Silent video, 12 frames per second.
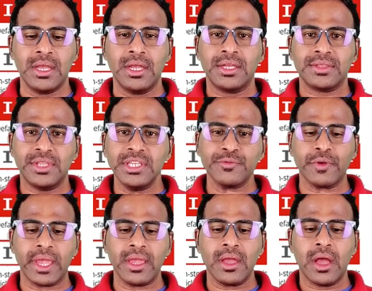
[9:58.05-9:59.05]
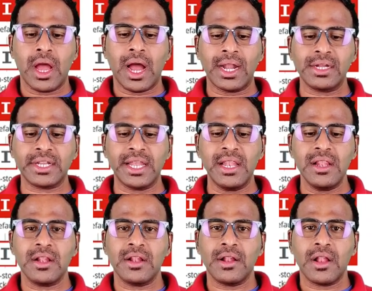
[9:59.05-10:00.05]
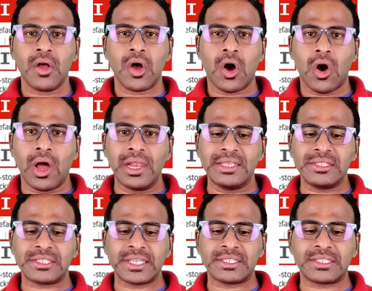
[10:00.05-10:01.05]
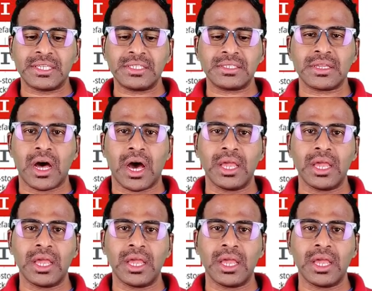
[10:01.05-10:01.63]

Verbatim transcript: this way until all instances are